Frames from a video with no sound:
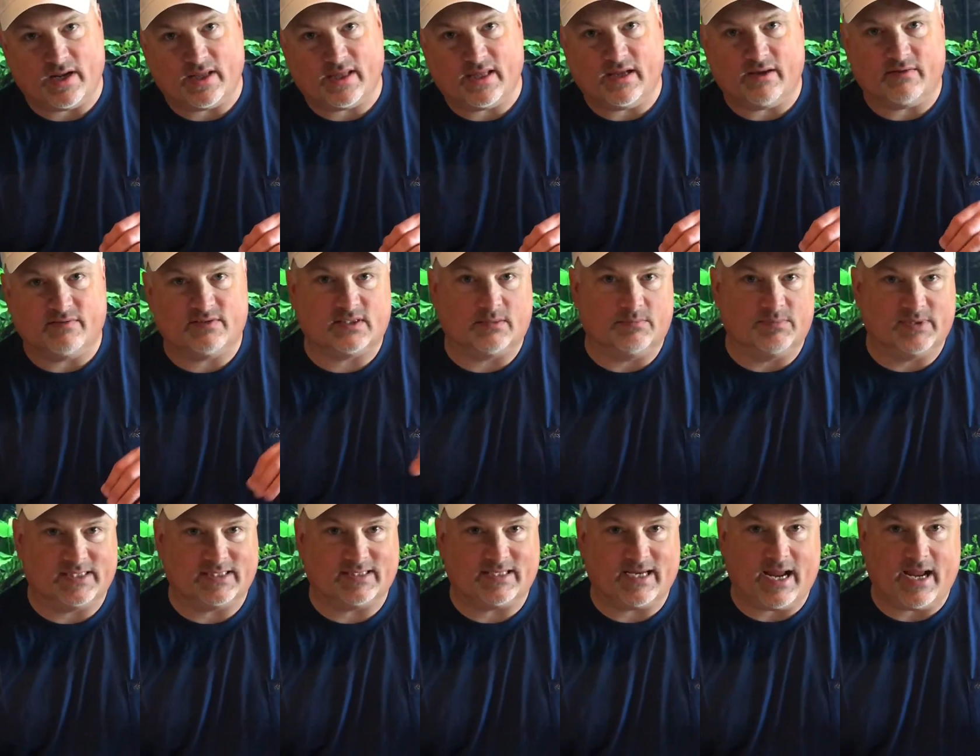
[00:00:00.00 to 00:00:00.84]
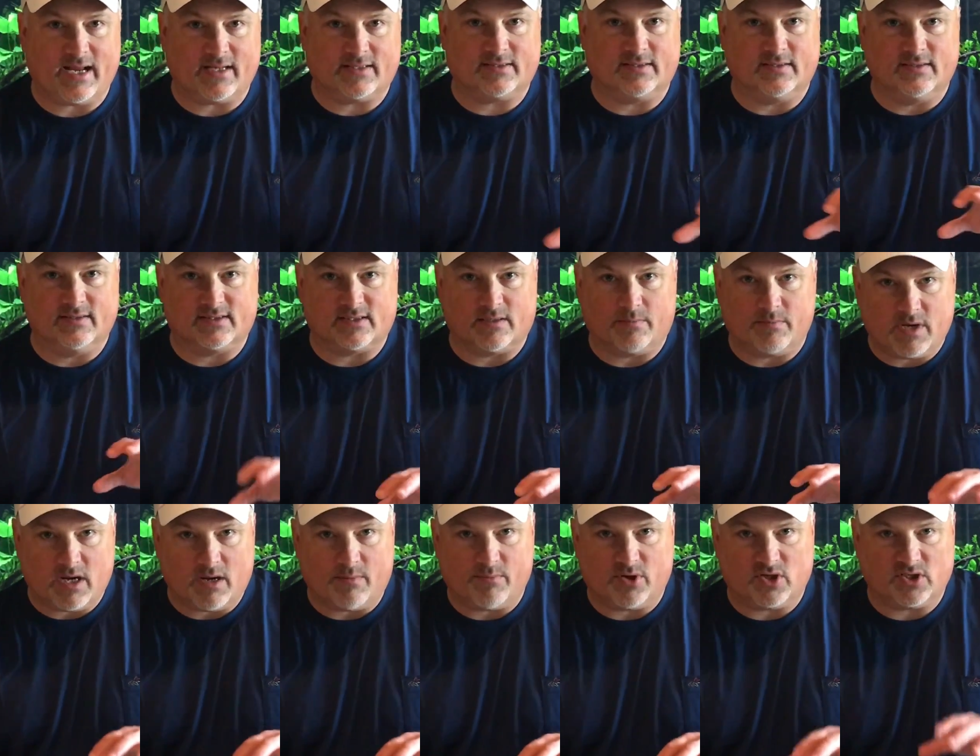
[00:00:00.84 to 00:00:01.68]
to give some stats and some
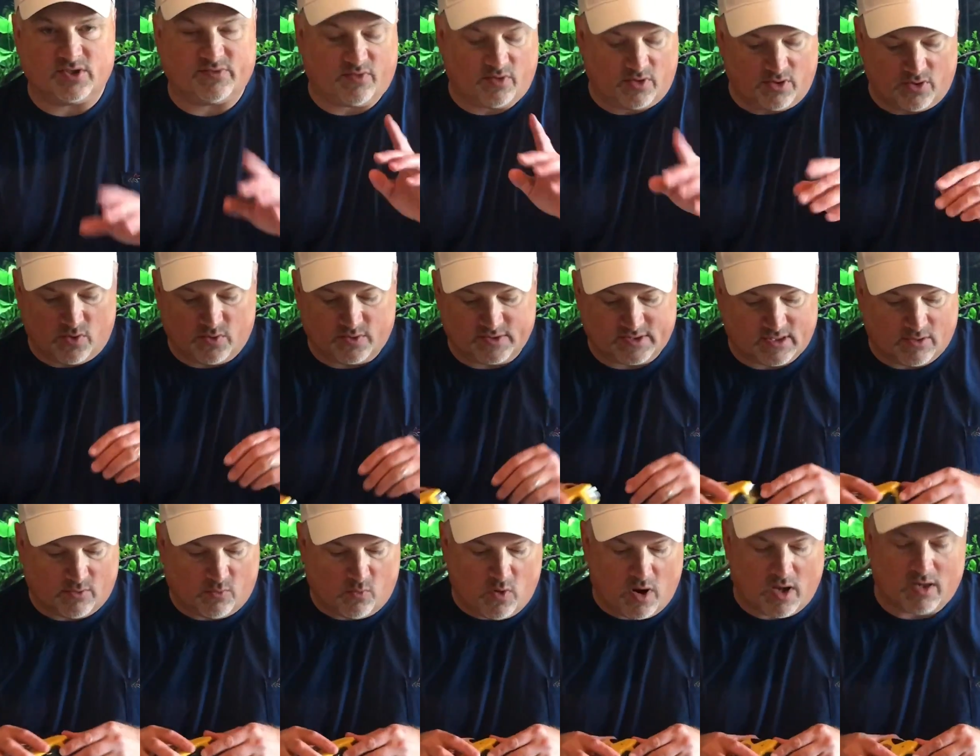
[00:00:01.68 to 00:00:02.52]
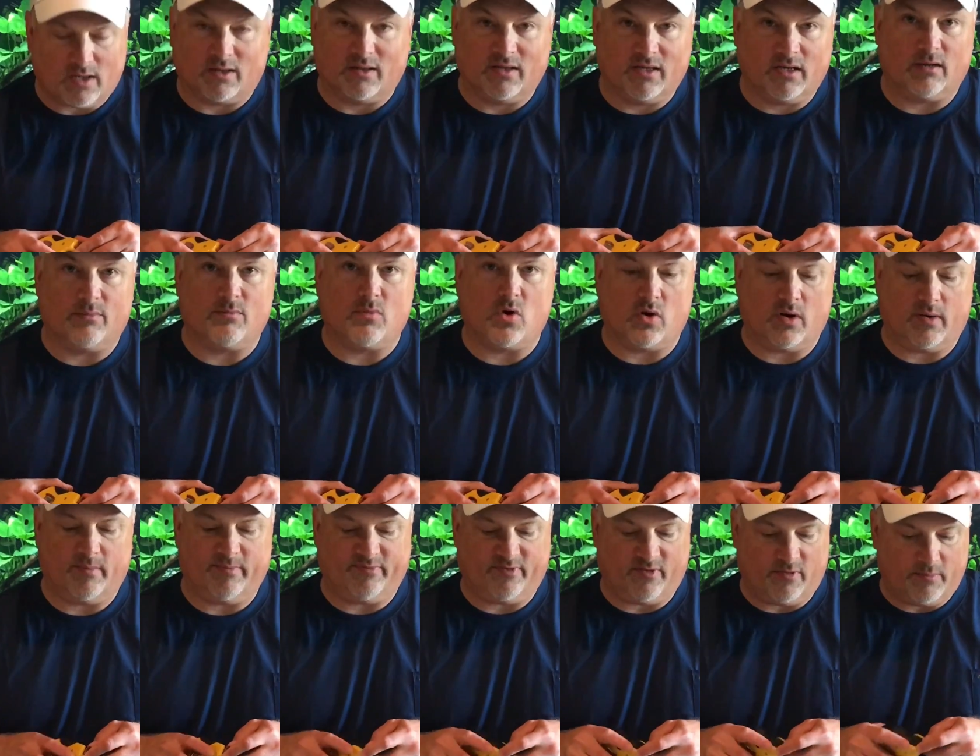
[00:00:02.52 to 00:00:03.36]
numbers for those that want a little more
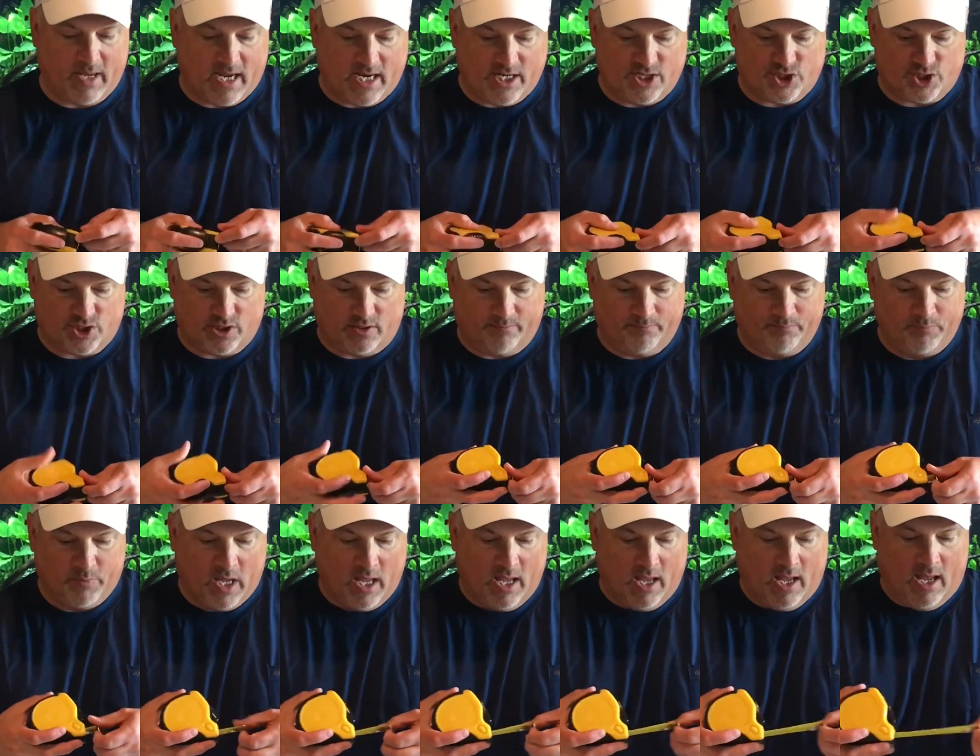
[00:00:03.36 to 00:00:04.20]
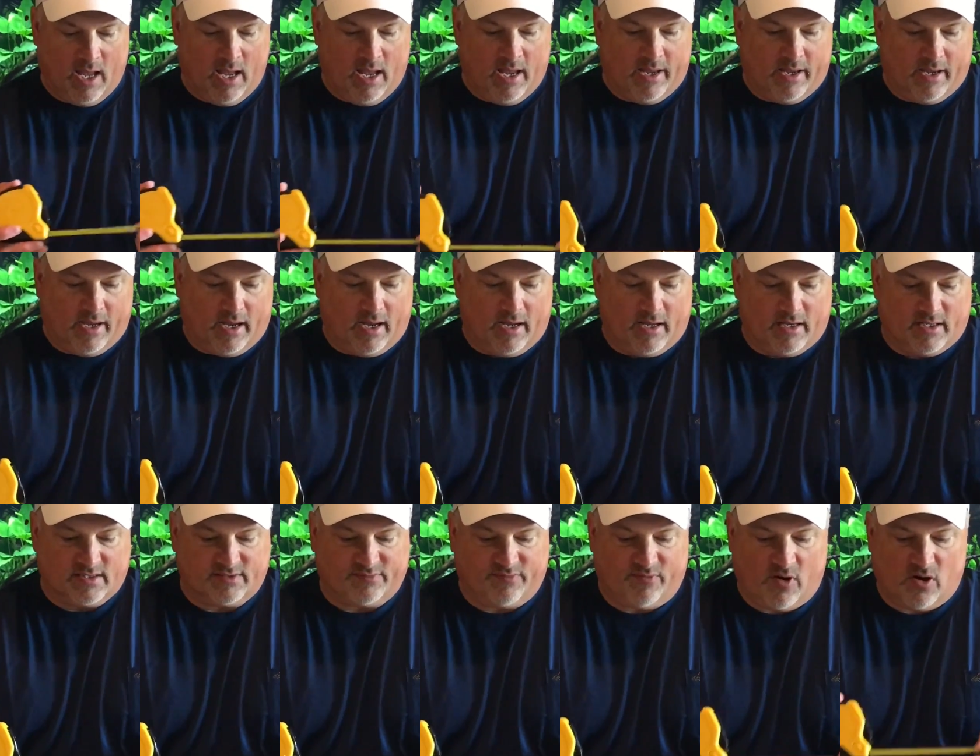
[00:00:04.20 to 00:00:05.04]
information.
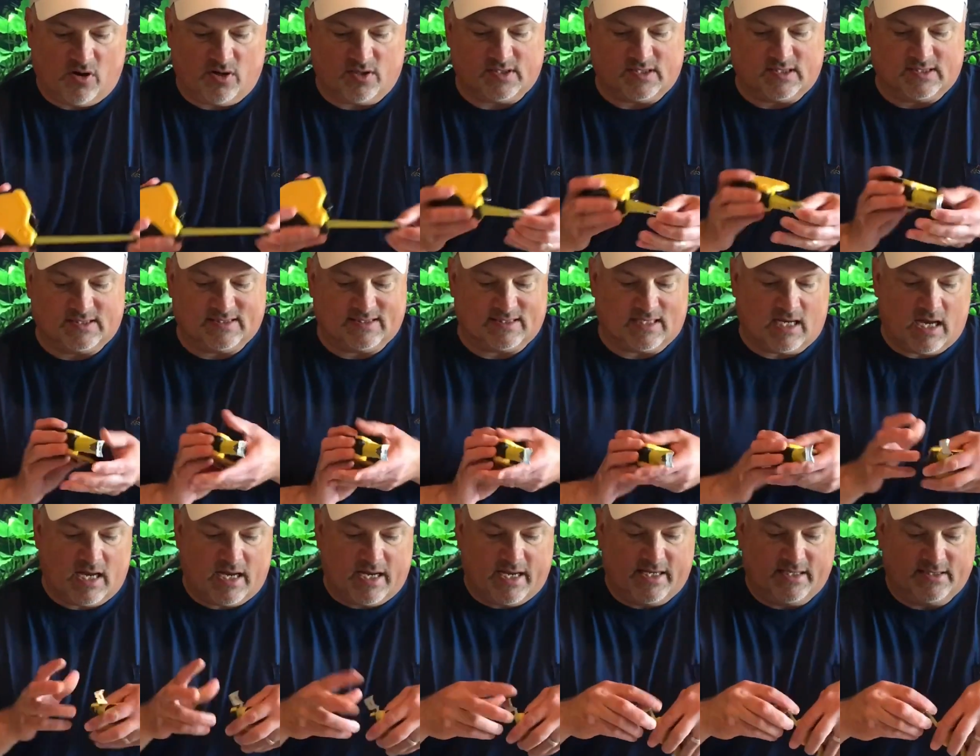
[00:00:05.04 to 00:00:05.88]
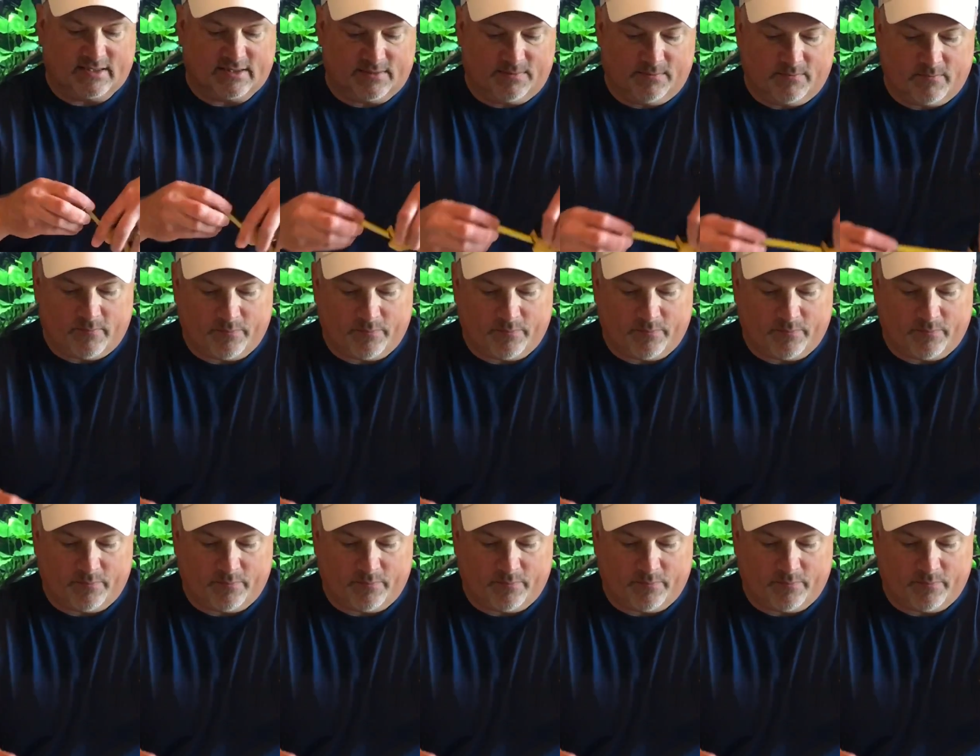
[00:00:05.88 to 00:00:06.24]
As far as the size,